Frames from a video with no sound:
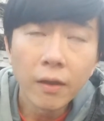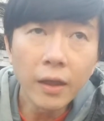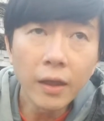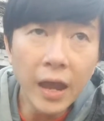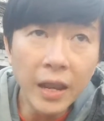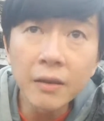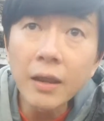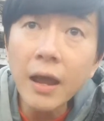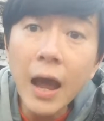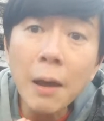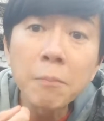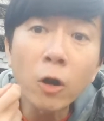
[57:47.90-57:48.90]
And
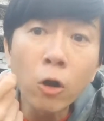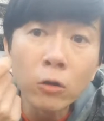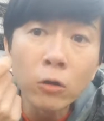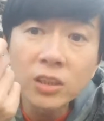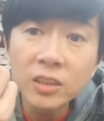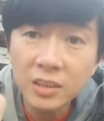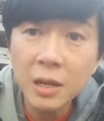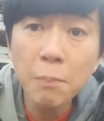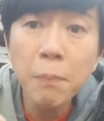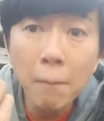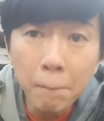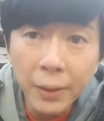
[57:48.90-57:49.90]
I'm consciously
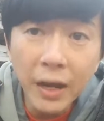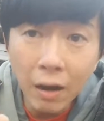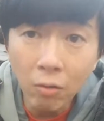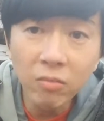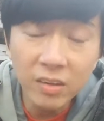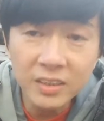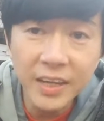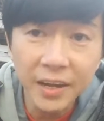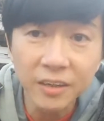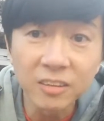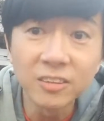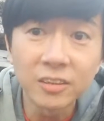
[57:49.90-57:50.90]
pumping out this
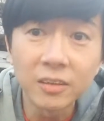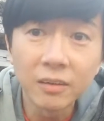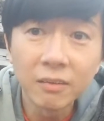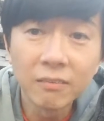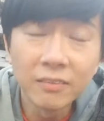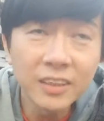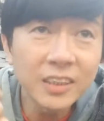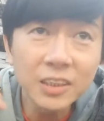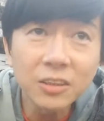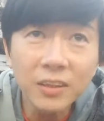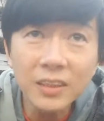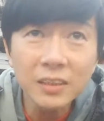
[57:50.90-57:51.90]
energy. This
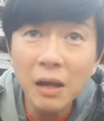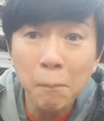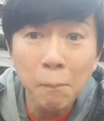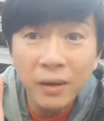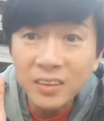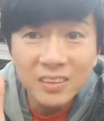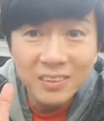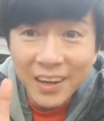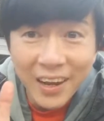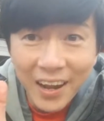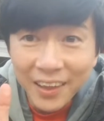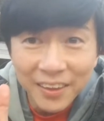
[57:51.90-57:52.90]
is not a
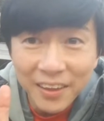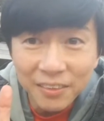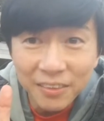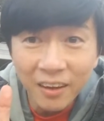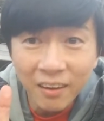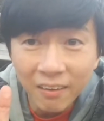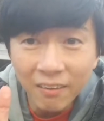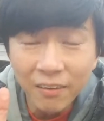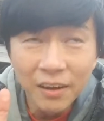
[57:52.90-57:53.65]
personality thing.